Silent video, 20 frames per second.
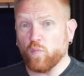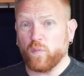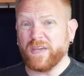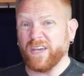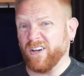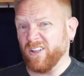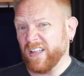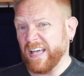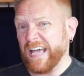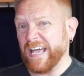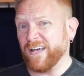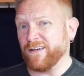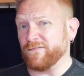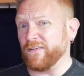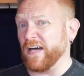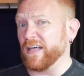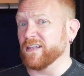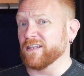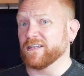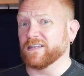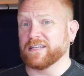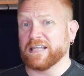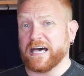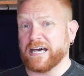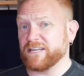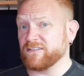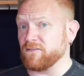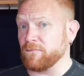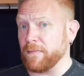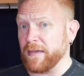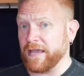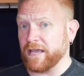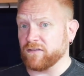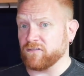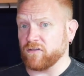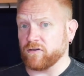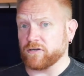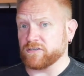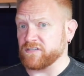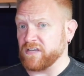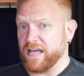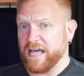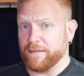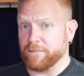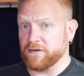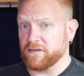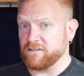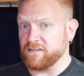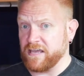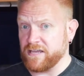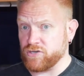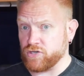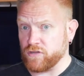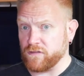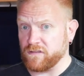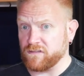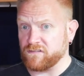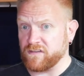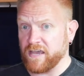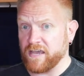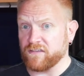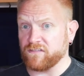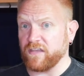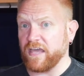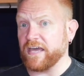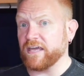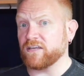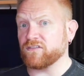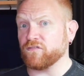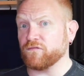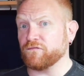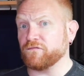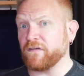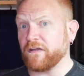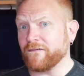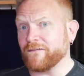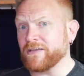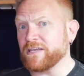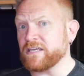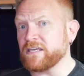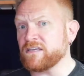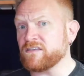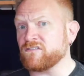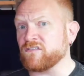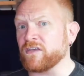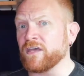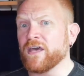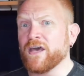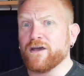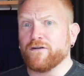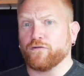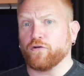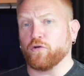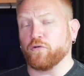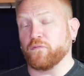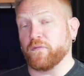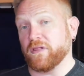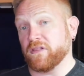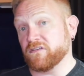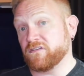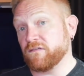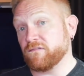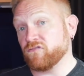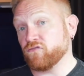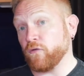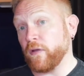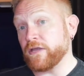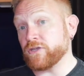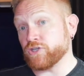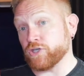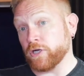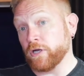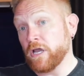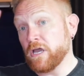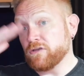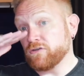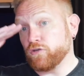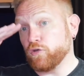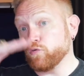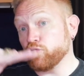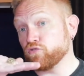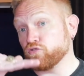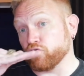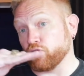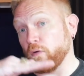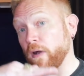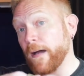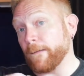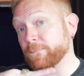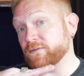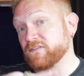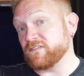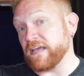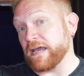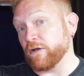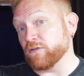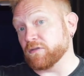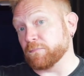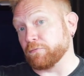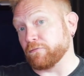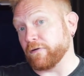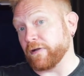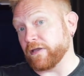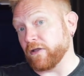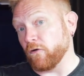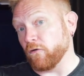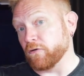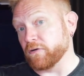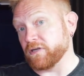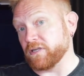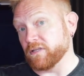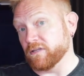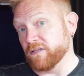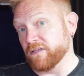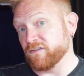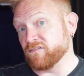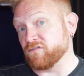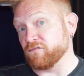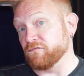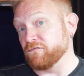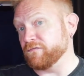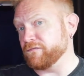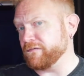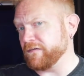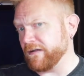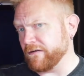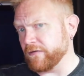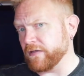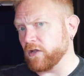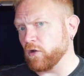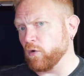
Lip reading: We all have a lot of demands on our time and attention these days, and it's very easy for a relative stranger to drop down the priority list very